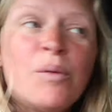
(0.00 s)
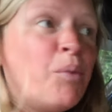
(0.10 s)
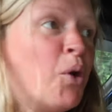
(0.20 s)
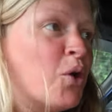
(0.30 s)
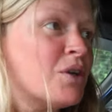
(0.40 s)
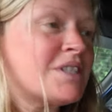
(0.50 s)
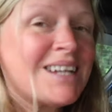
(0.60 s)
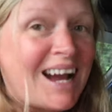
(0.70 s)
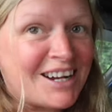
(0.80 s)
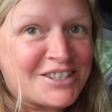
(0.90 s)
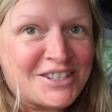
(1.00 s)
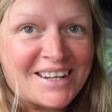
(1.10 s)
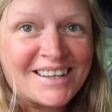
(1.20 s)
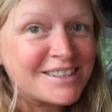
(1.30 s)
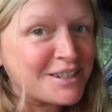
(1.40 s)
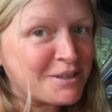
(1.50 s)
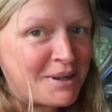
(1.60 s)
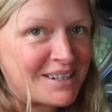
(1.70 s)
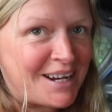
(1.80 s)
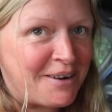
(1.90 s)
But actually, this has
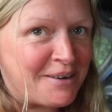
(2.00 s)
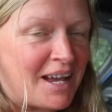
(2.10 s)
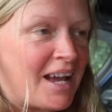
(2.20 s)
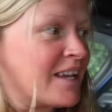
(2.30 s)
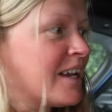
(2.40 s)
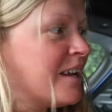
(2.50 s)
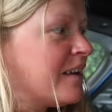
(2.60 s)
worked out okay.